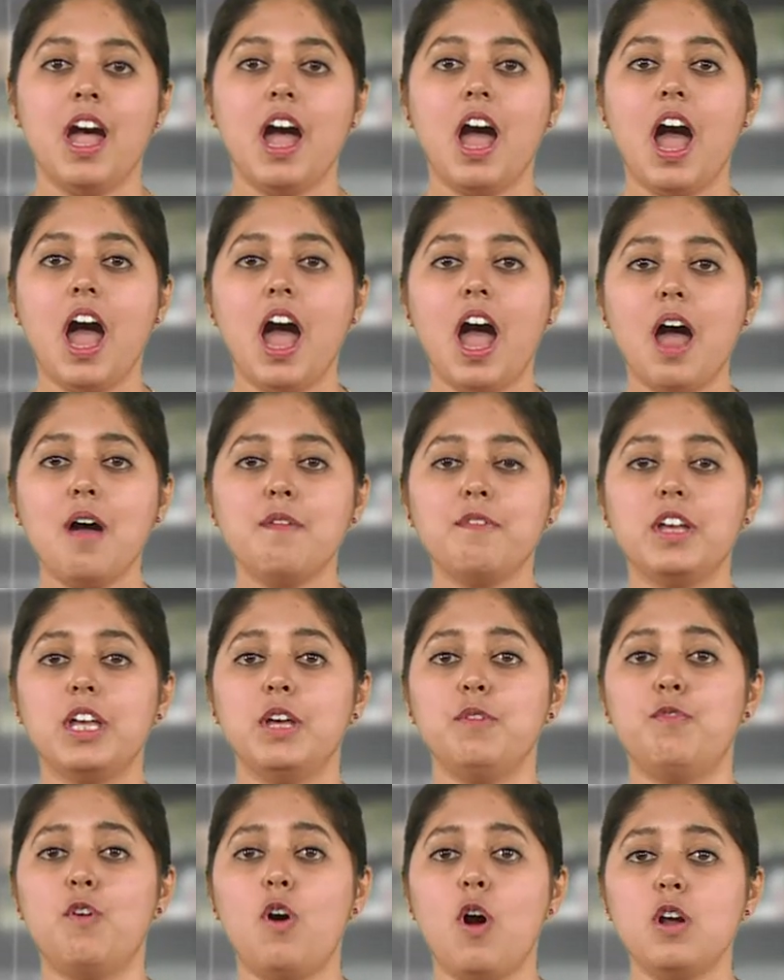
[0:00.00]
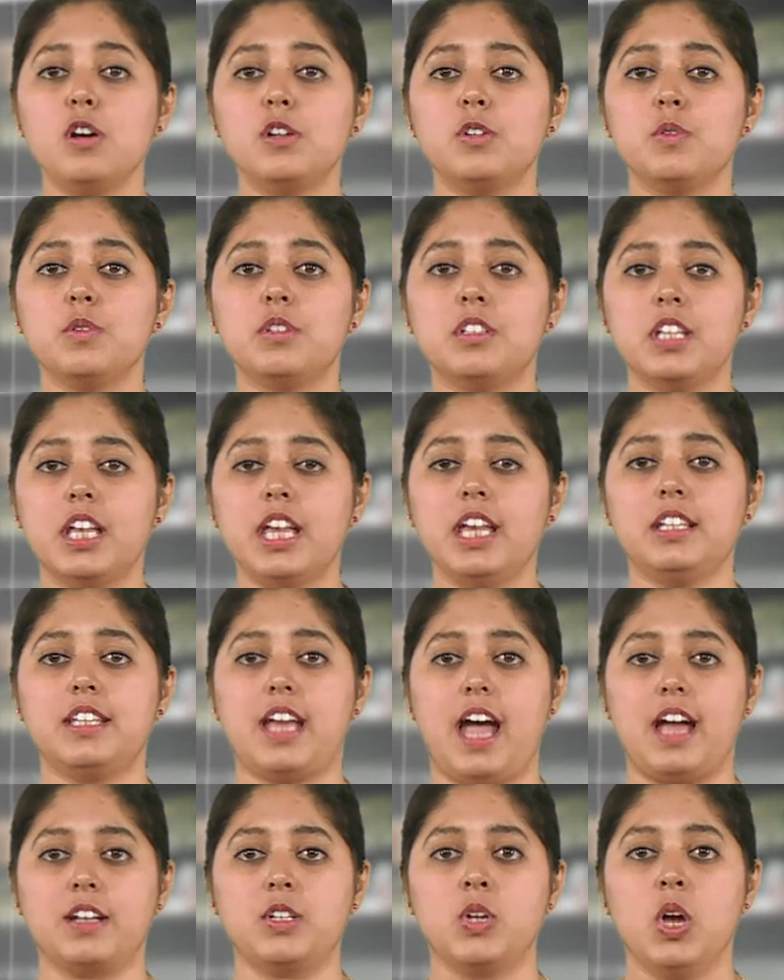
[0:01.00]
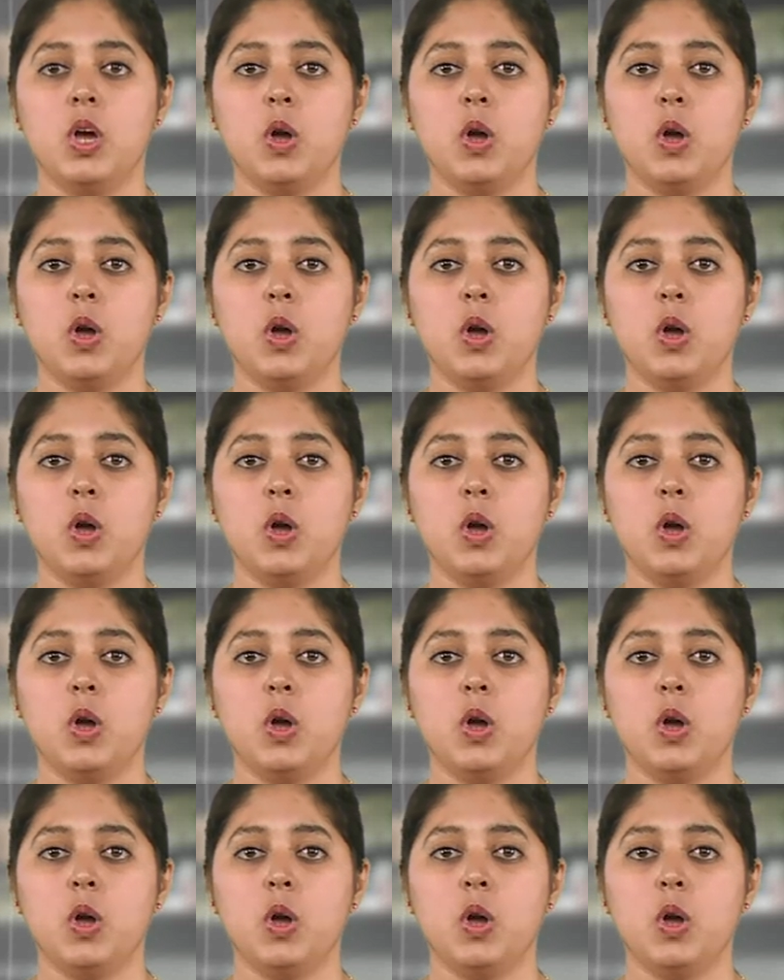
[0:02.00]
have evolved to see that